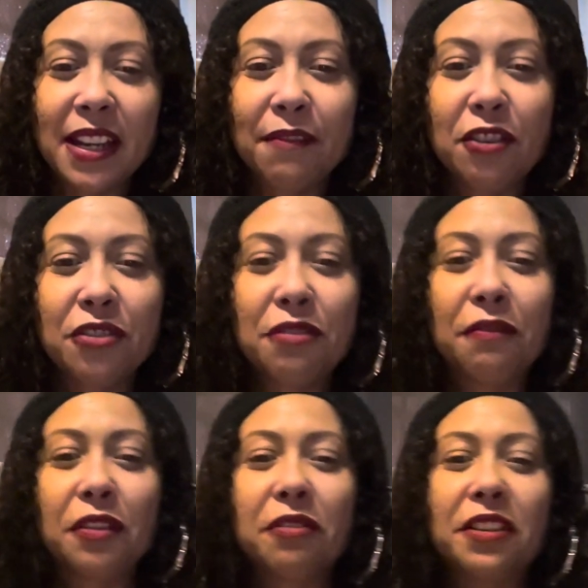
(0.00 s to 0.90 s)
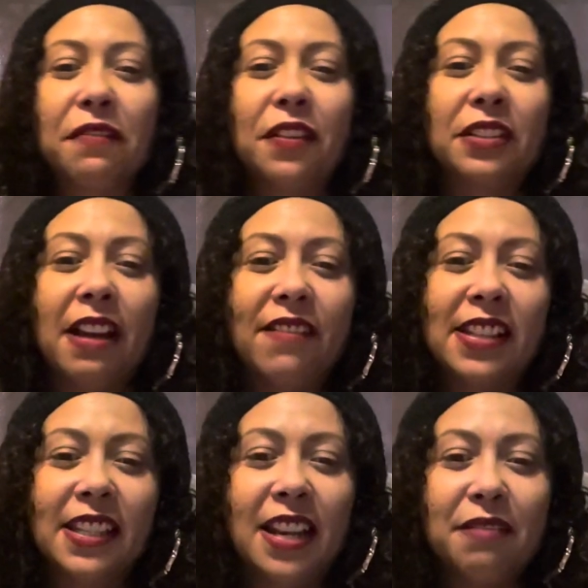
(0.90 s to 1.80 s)
And if you're a new viewer and you felt that
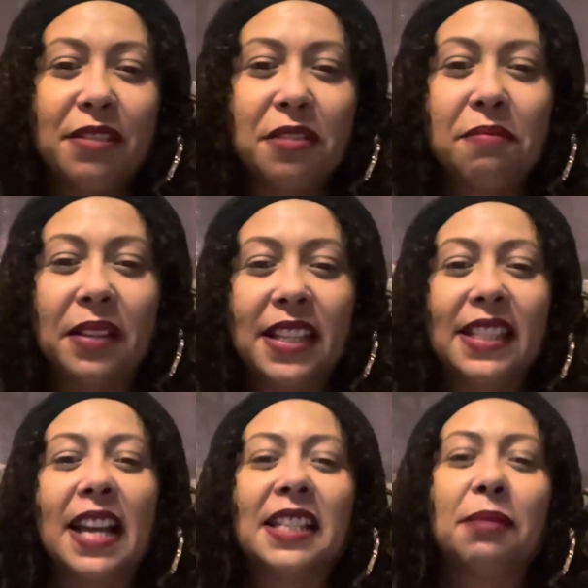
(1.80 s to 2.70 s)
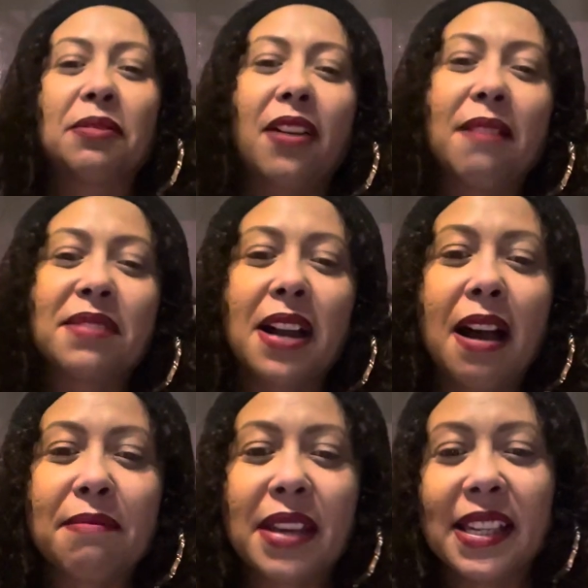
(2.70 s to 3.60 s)
resonated with you, please like, subscribe, and
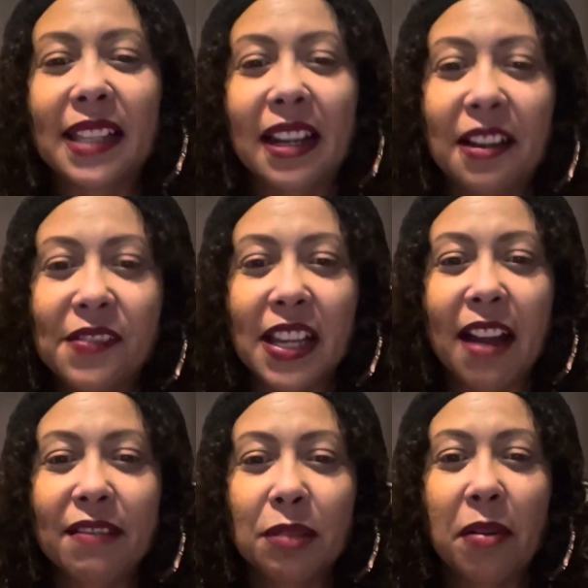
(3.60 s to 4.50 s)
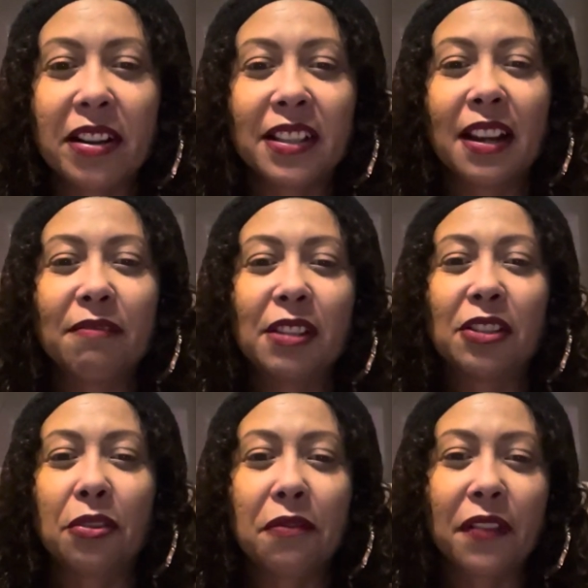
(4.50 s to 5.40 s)
comment, as I'd love to have you as part of the Lovely
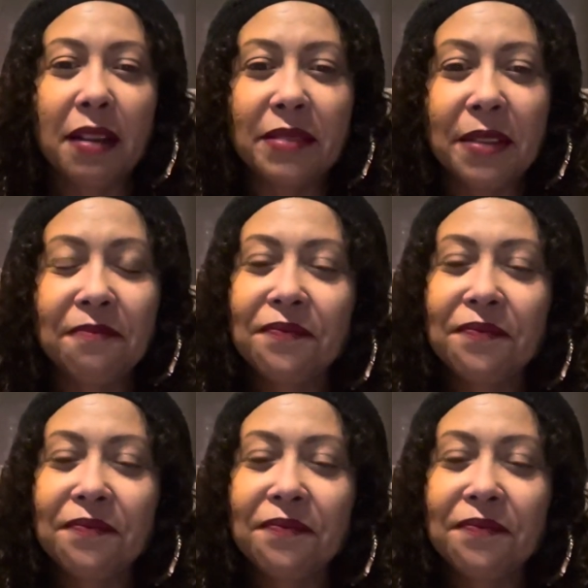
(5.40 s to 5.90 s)
Soul family.